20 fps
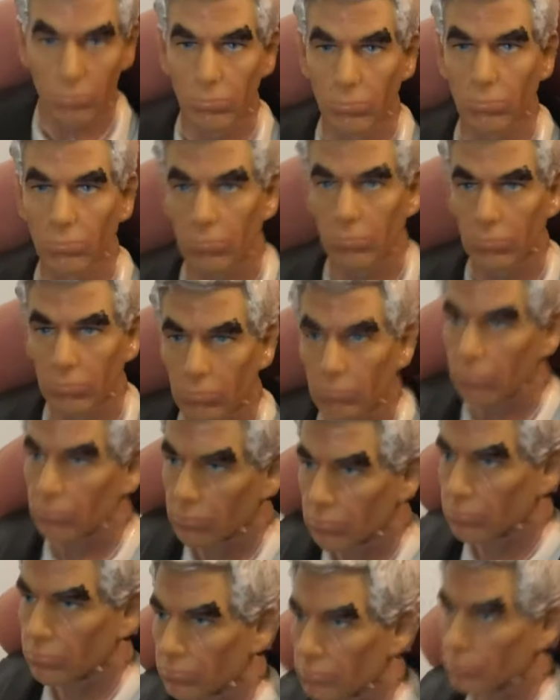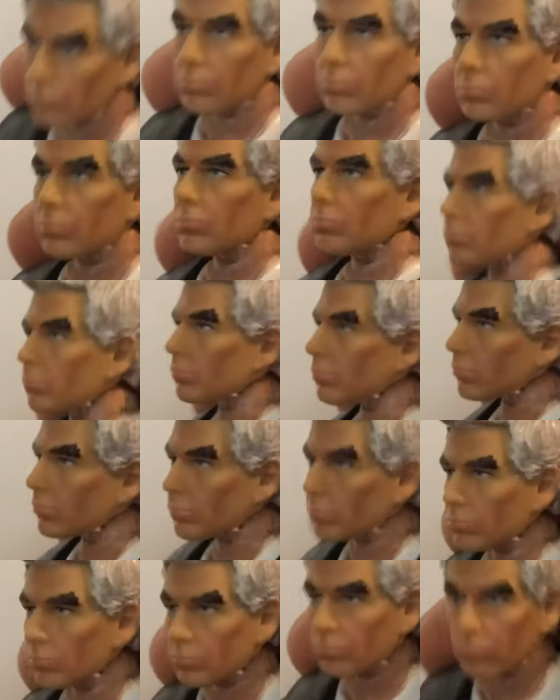But other than that, this was a really
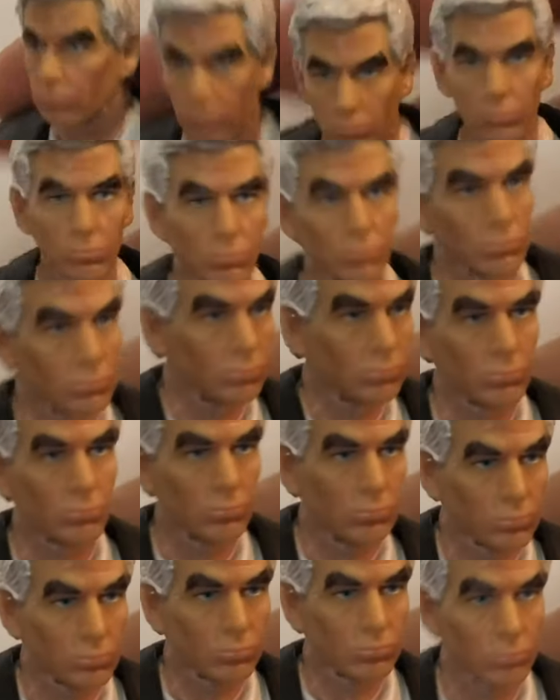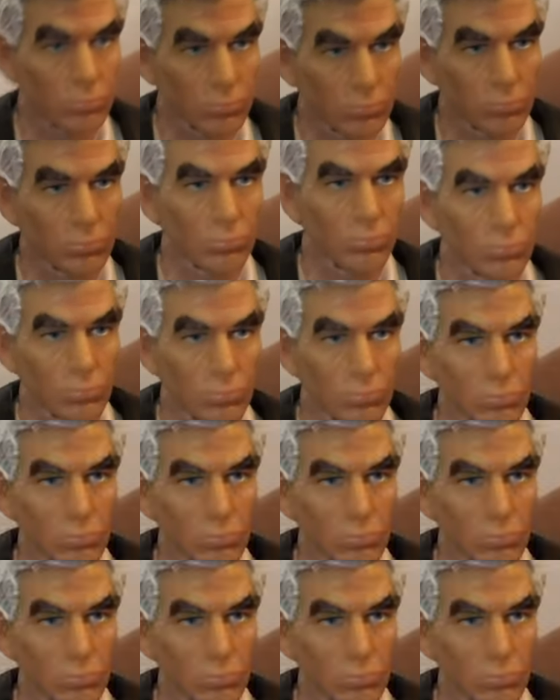simple, quick, easy